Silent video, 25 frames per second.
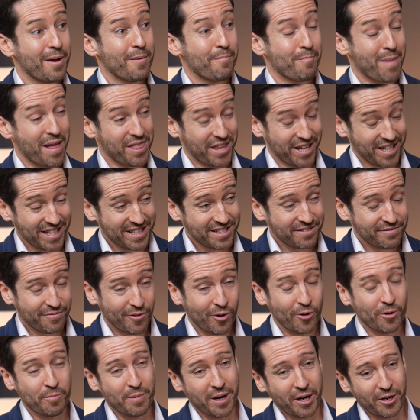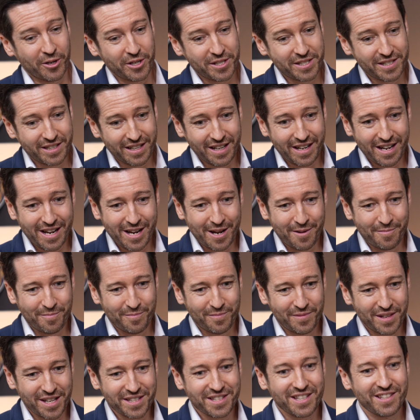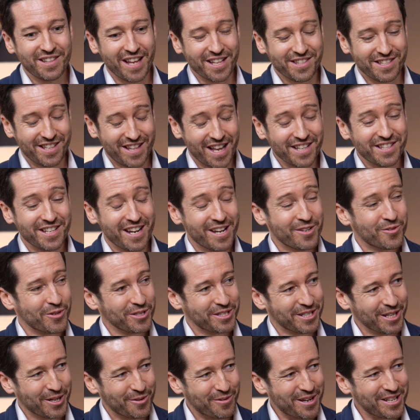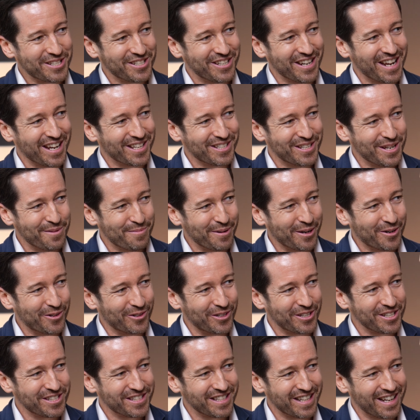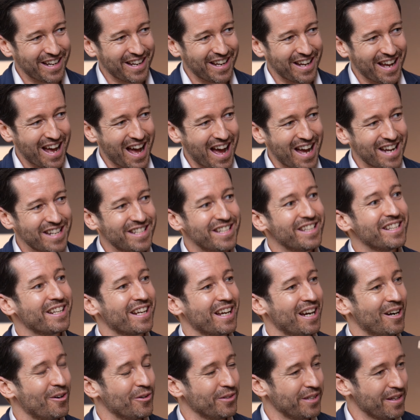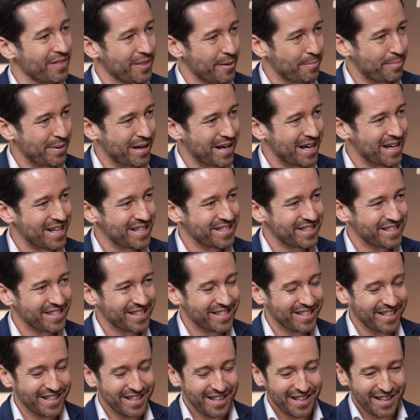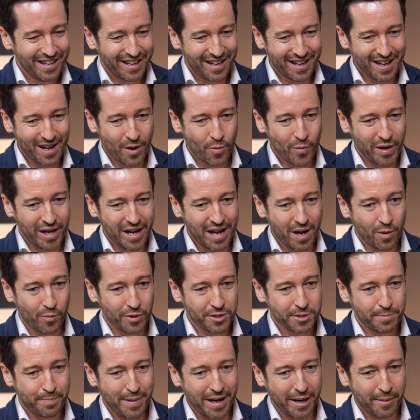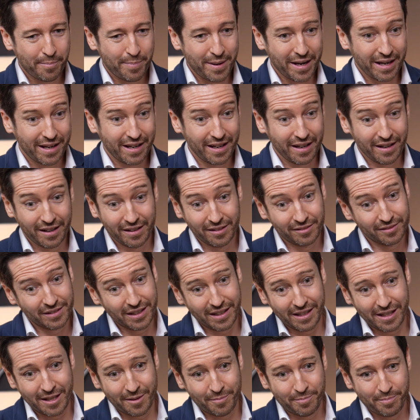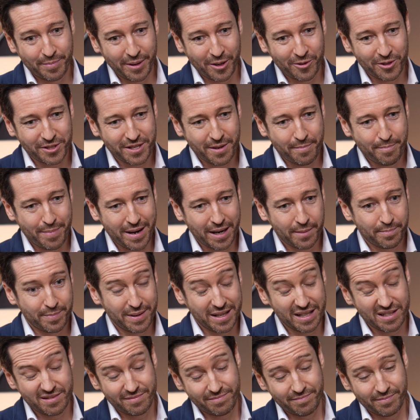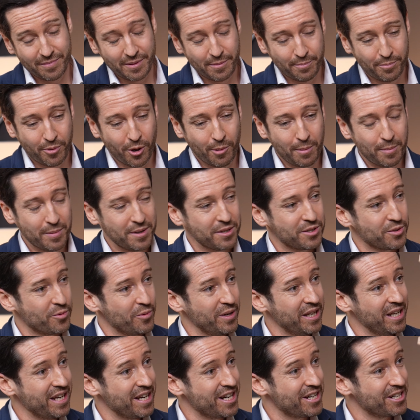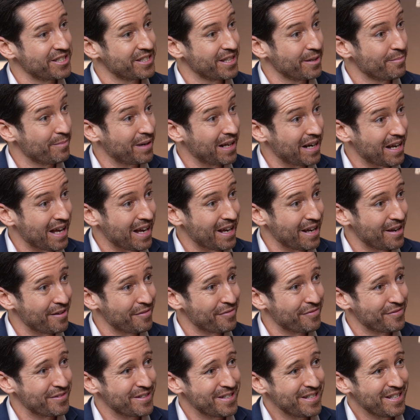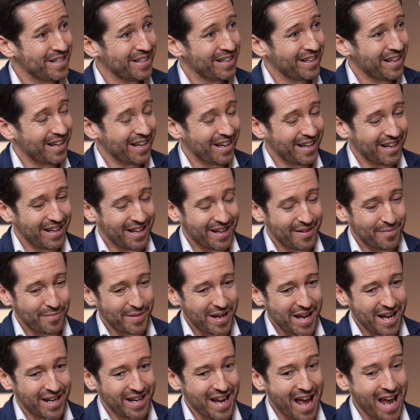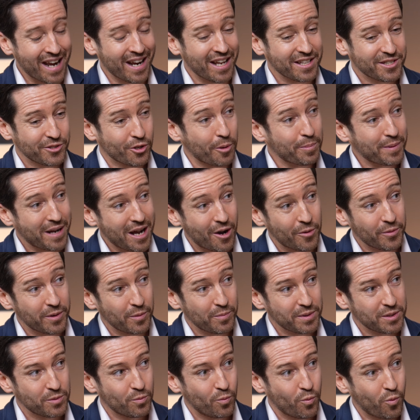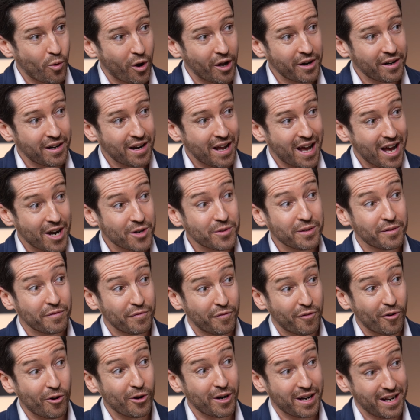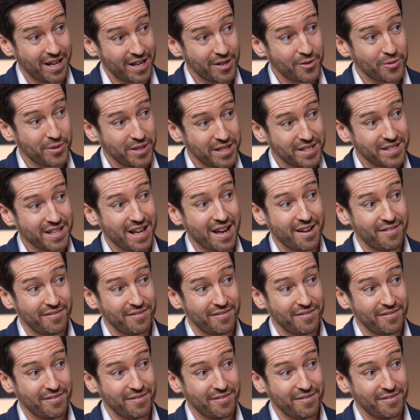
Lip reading: Matthias, oh my God, that's an interesting question actually, because I did count in the past when I was backpacking, because I backpacked probably 3 years in my life, and I stopped counting with 104 countries I